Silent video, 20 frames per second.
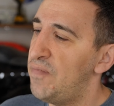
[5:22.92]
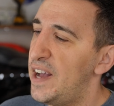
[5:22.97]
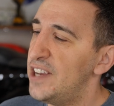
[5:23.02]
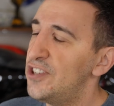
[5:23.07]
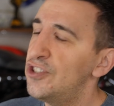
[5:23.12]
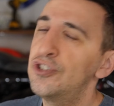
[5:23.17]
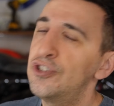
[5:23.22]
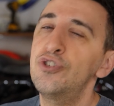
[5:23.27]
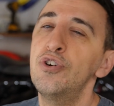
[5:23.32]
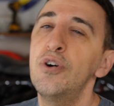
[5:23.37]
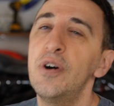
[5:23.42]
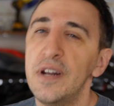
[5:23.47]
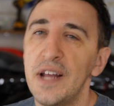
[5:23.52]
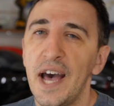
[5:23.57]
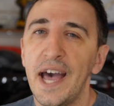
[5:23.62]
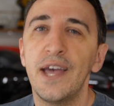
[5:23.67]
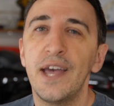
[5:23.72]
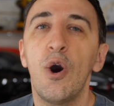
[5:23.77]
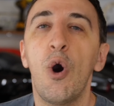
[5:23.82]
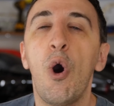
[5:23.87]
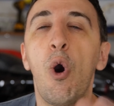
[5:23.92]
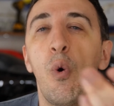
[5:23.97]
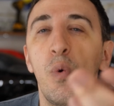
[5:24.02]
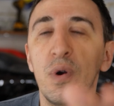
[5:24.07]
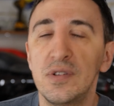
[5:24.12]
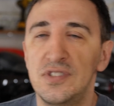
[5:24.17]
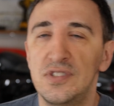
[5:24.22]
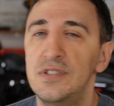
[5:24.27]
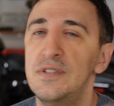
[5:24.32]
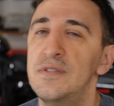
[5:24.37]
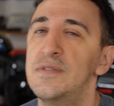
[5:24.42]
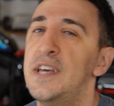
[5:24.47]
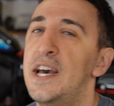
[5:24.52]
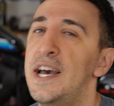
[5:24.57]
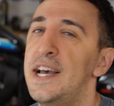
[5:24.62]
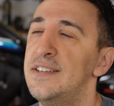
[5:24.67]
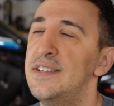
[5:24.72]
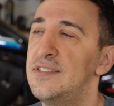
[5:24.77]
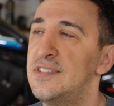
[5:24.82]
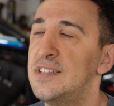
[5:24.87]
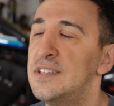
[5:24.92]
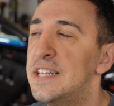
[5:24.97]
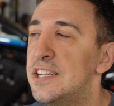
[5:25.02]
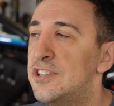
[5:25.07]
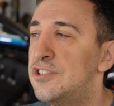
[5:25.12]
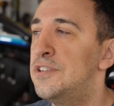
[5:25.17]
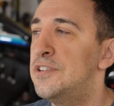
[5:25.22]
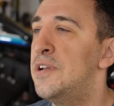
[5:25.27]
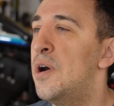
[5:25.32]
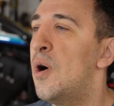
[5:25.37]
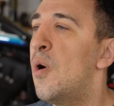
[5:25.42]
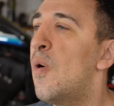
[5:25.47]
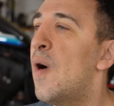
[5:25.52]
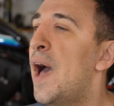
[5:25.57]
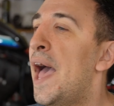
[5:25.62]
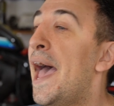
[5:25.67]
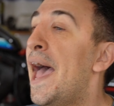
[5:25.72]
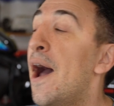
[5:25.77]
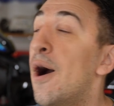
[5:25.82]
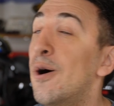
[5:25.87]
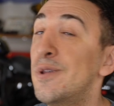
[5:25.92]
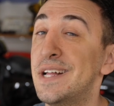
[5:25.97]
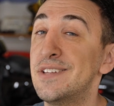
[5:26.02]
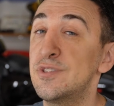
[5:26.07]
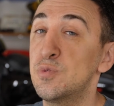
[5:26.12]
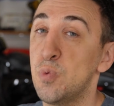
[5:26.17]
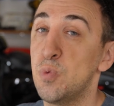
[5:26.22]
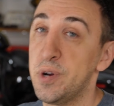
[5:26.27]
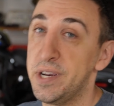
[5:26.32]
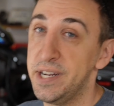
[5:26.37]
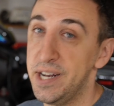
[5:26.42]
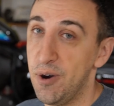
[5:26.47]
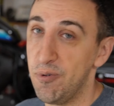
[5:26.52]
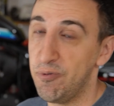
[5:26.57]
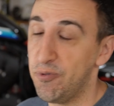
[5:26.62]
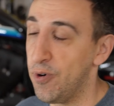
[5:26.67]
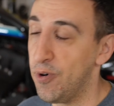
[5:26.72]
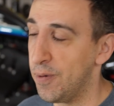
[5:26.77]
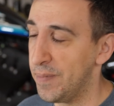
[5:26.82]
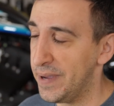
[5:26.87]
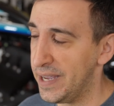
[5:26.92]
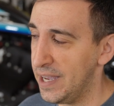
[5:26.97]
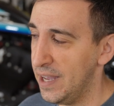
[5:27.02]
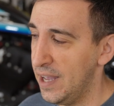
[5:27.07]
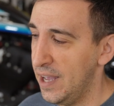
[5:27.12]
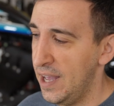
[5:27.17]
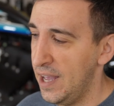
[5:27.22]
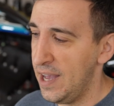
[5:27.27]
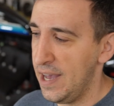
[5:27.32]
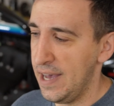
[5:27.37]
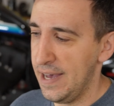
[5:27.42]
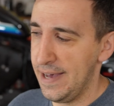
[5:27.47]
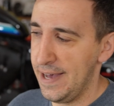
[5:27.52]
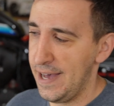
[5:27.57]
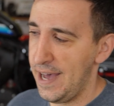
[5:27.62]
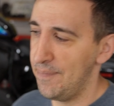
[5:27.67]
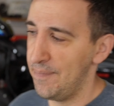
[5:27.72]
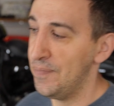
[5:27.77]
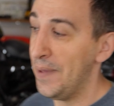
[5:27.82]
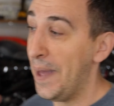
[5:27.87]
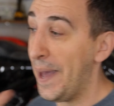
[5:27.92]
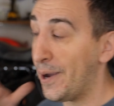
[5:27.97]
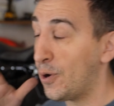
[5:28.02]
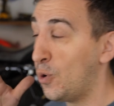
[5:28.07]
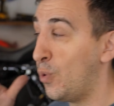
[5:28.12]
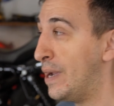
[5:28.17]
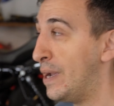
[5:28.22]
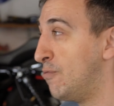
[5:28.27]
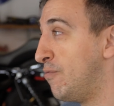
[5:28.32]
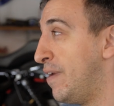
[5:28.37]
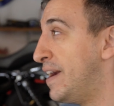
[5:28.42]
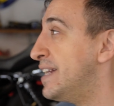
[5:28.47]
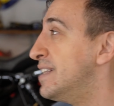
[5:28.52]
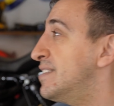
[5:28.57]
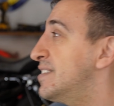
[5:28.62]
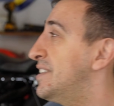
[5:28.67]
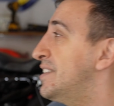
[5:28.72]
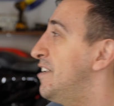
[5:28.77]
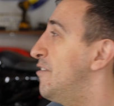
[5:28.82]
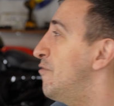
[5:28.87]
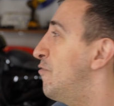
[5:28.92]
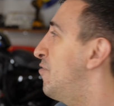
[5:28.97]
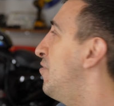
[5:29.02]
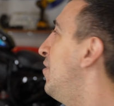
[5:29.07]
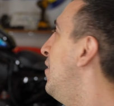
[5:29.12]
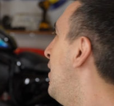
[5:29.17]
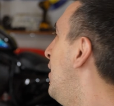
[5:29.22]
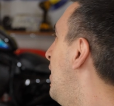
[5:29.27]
I owe it to you guys to let you know how that's working out for me. I'm not quite ready to give